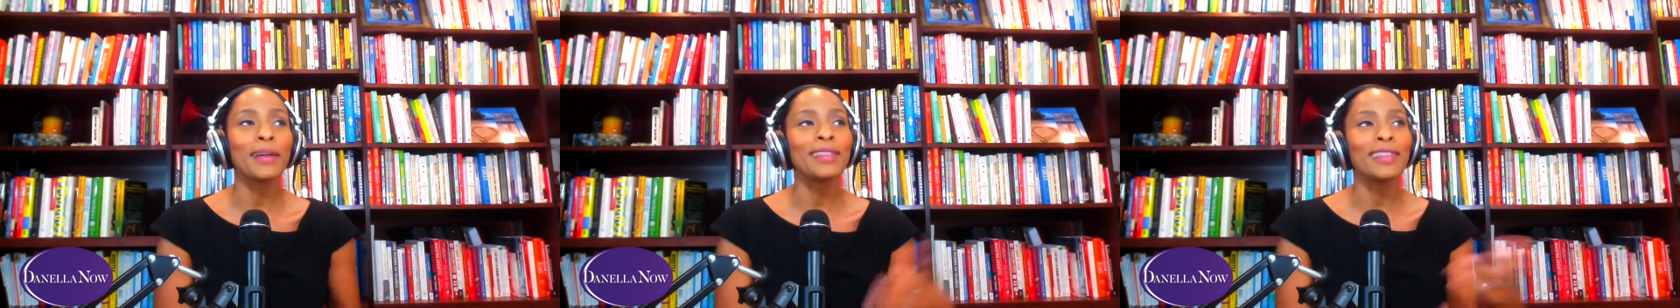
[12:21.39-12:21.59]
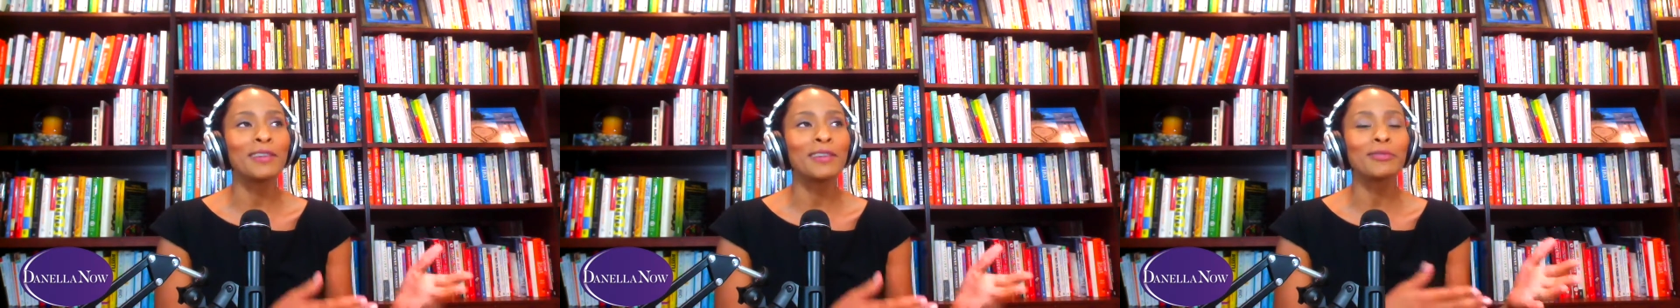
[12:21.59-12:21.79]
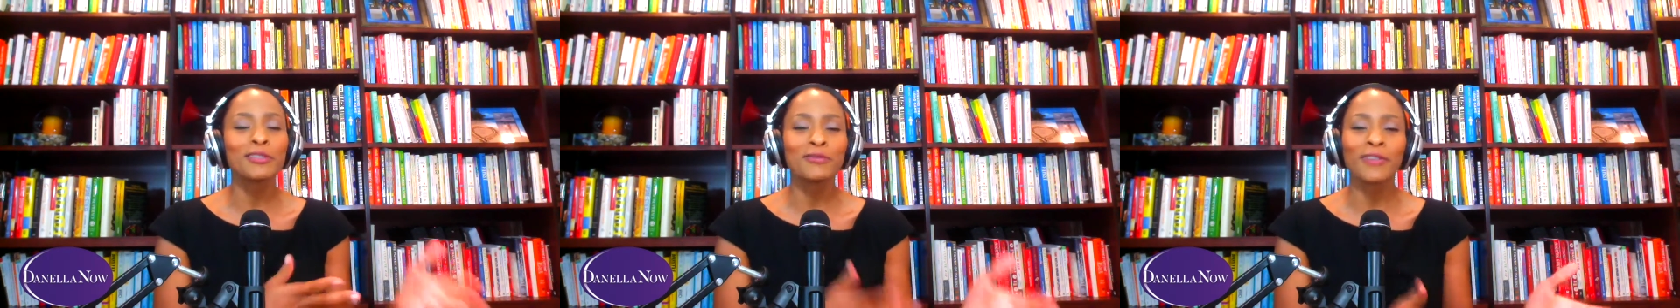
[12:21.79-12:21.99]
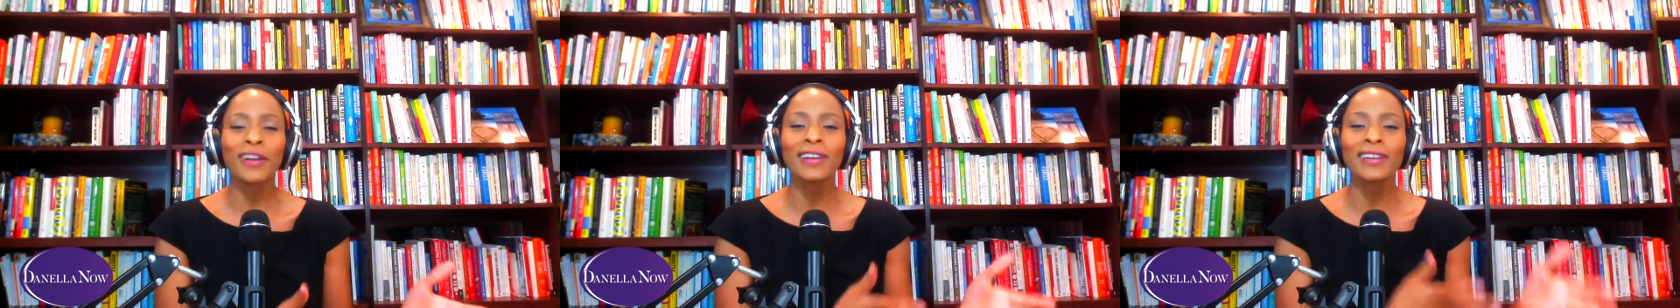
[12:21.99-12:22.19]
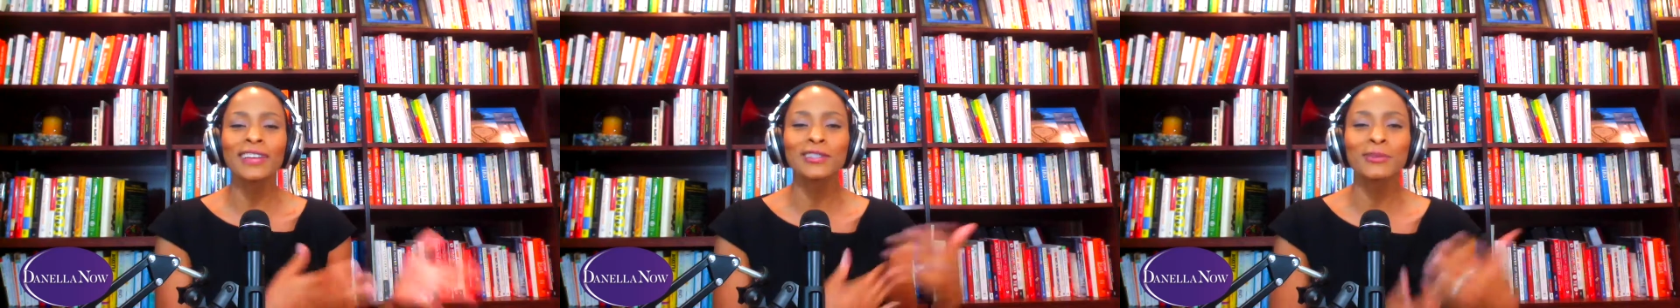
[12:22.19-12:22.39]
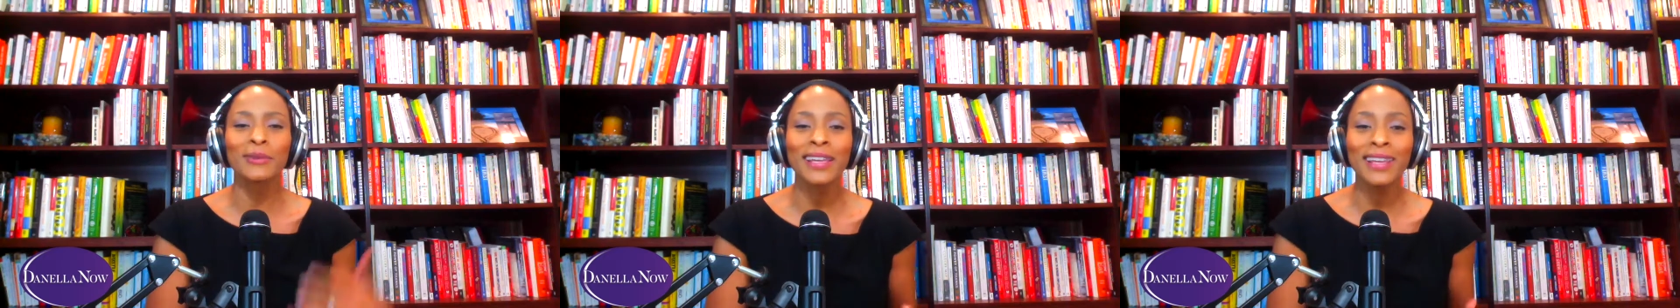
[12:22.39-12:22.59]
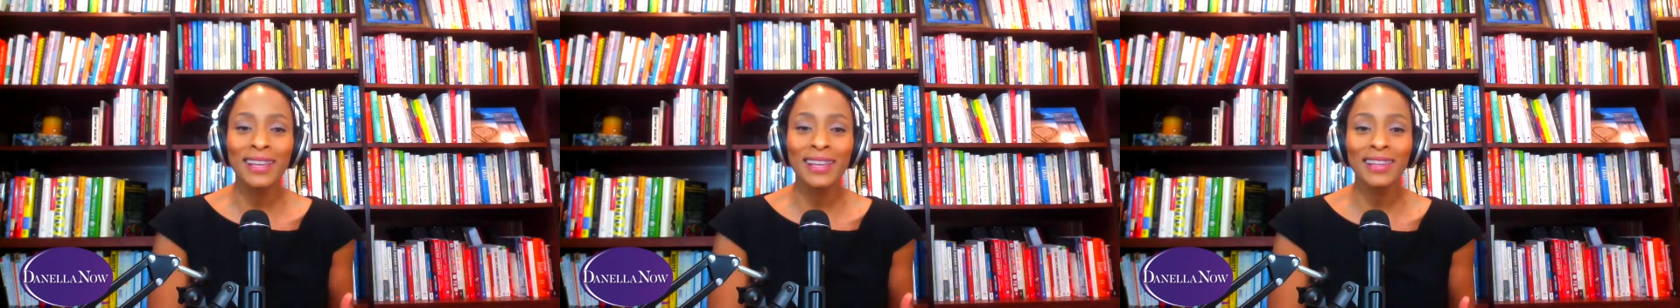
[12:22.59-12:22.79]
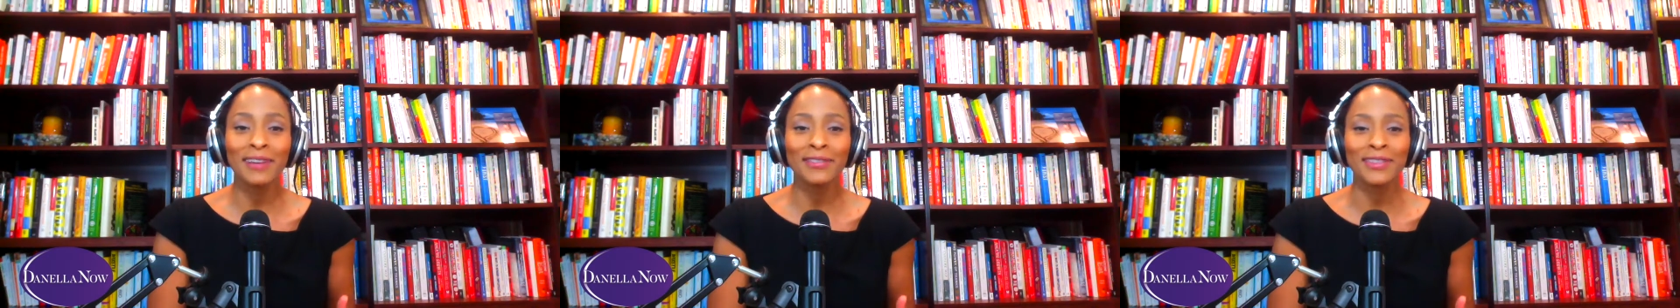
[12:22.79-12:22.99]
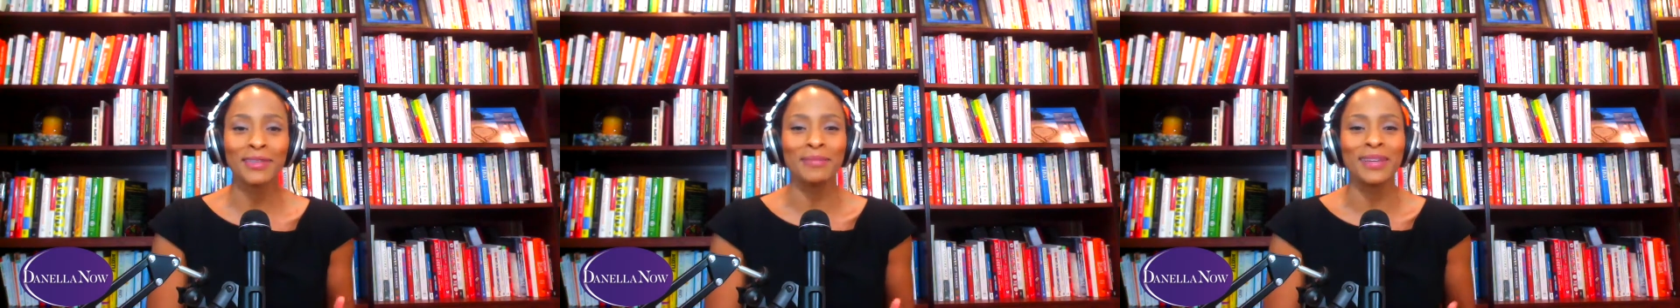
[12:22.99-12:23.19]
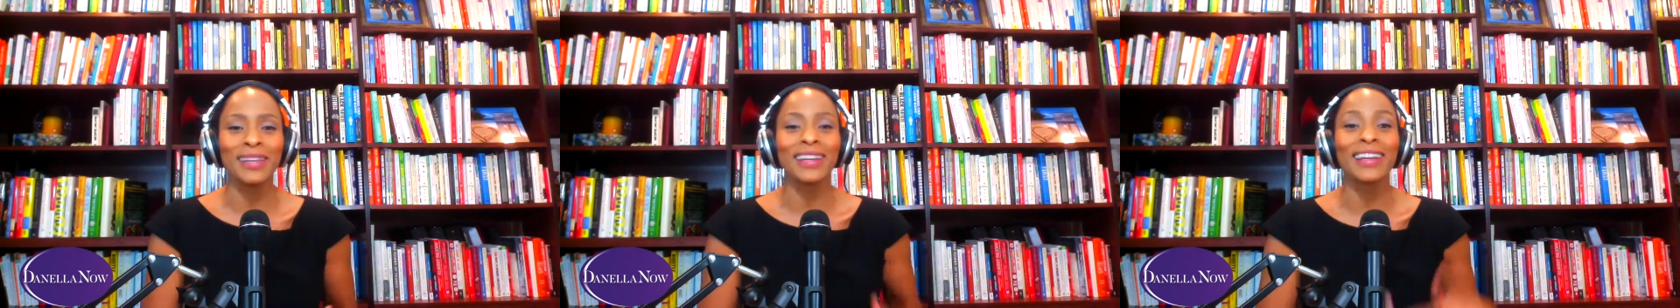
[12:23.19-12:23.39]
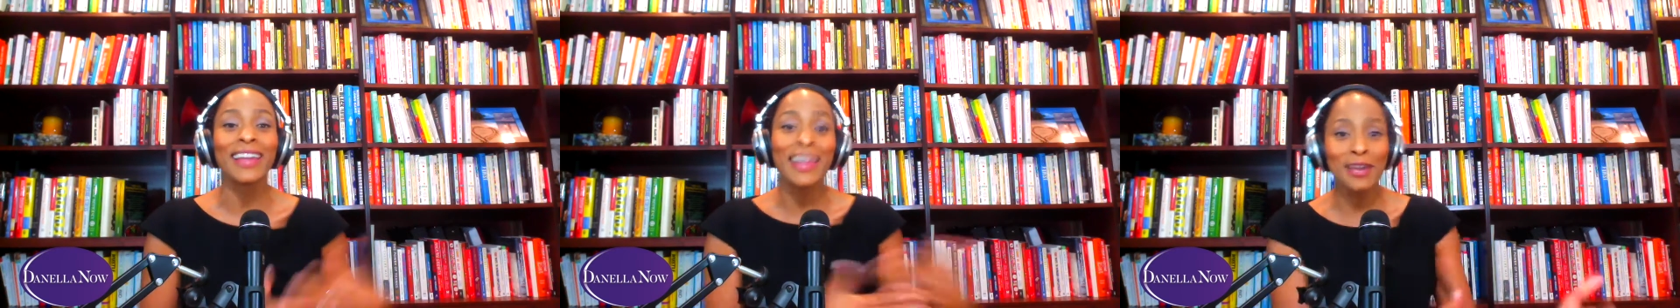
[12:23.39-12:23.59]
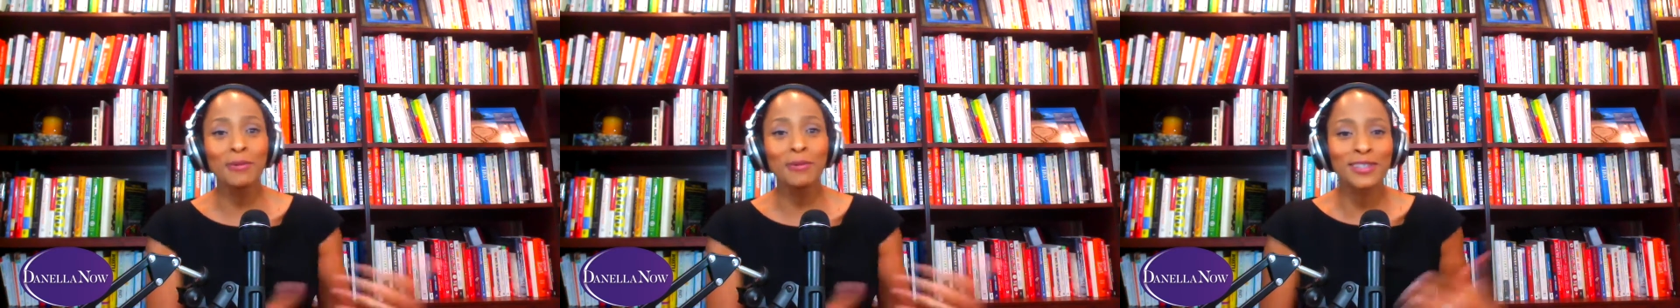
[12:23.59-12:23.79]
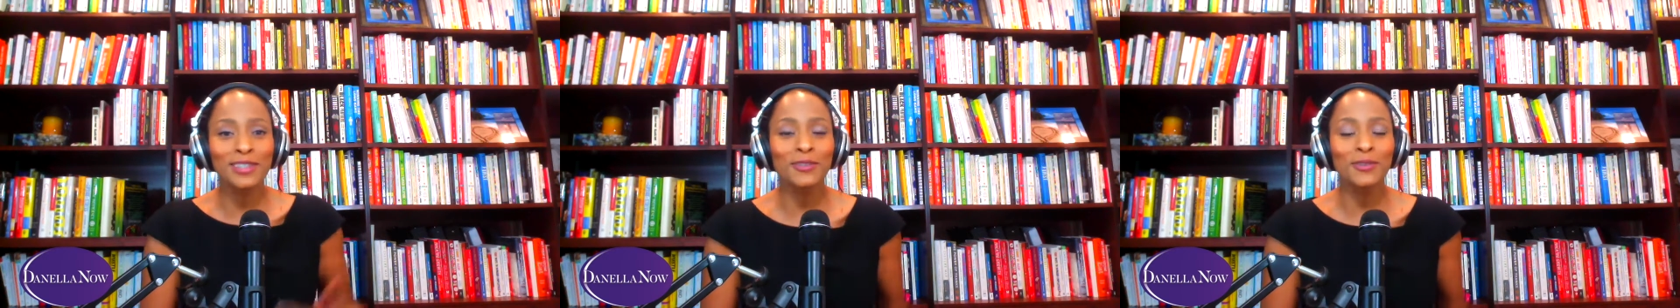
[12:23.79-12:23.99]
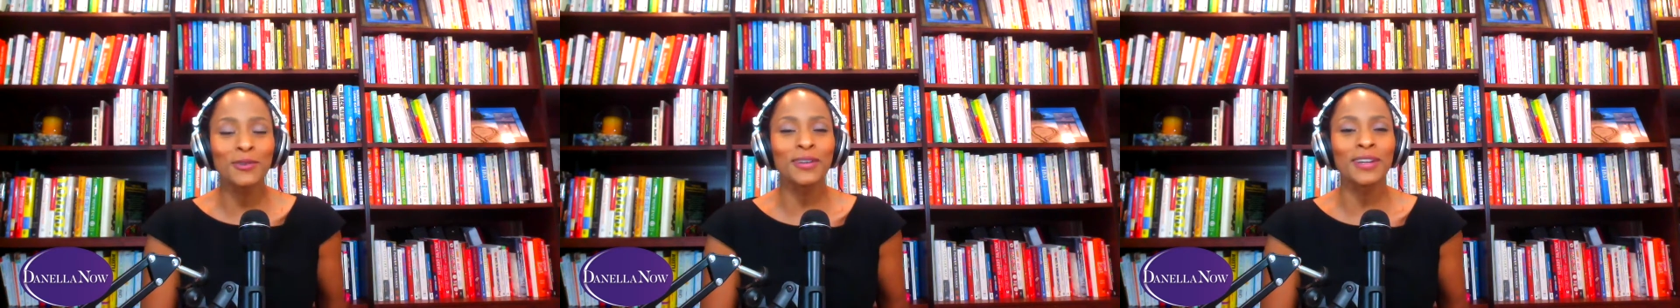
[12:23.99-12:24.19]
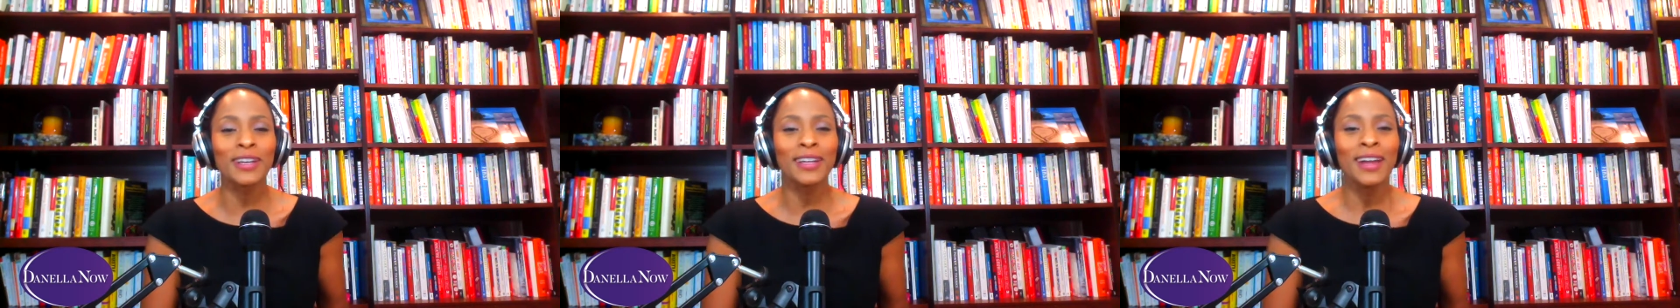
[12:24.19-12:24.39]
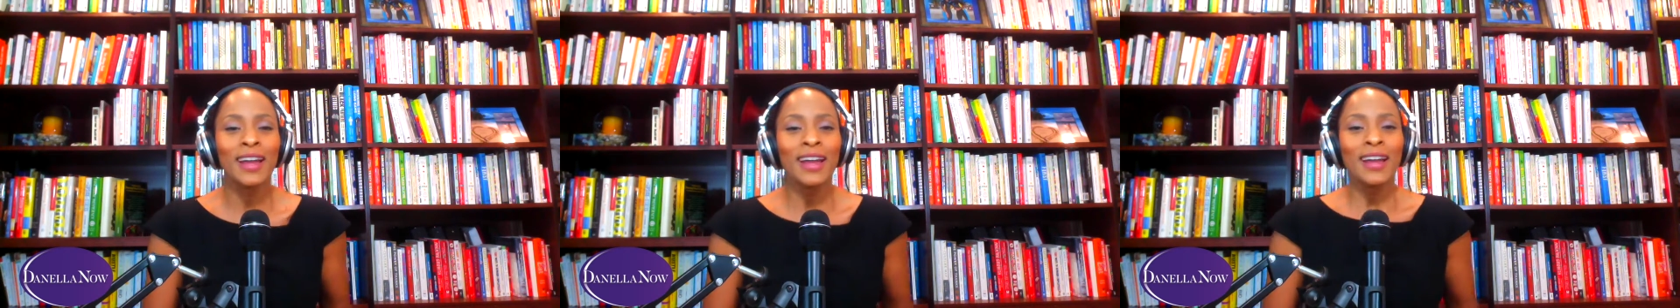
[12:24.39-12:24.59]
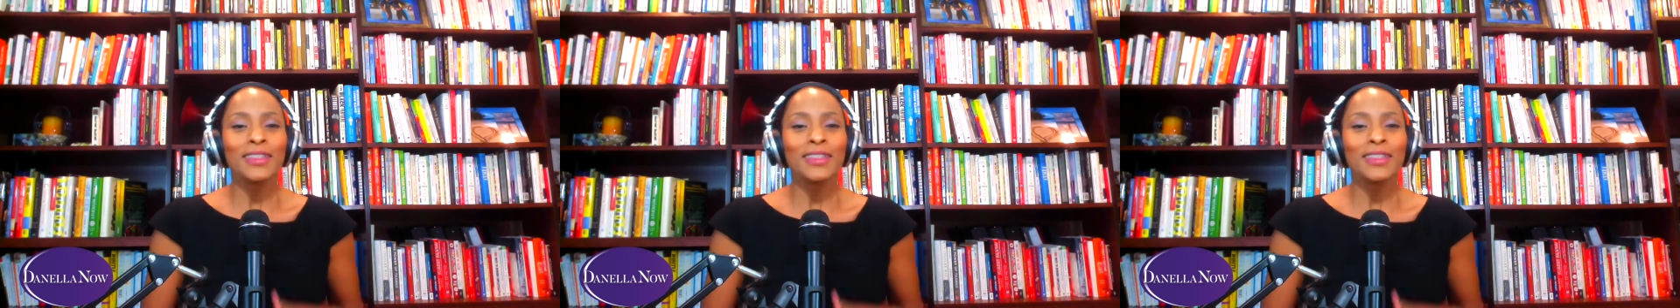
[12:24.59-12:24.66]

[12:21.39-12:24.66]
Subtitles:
And then it was funny because when he left the meeting, he was annoyed